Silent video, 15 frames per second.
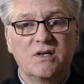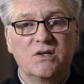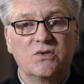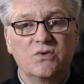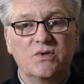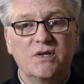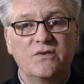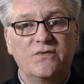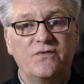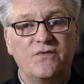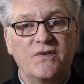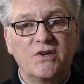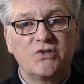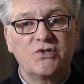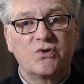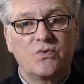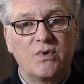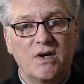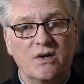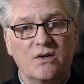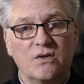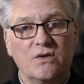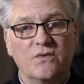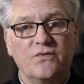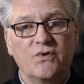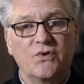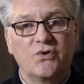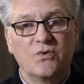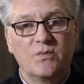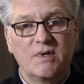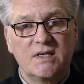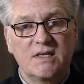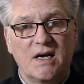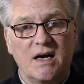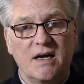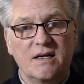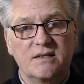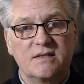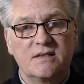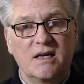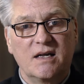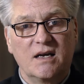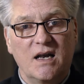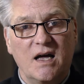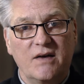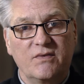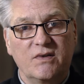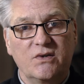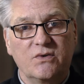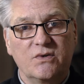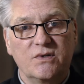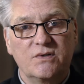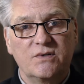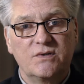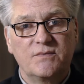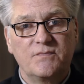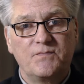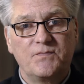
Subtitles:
including fish critical for human diets and livelihoods.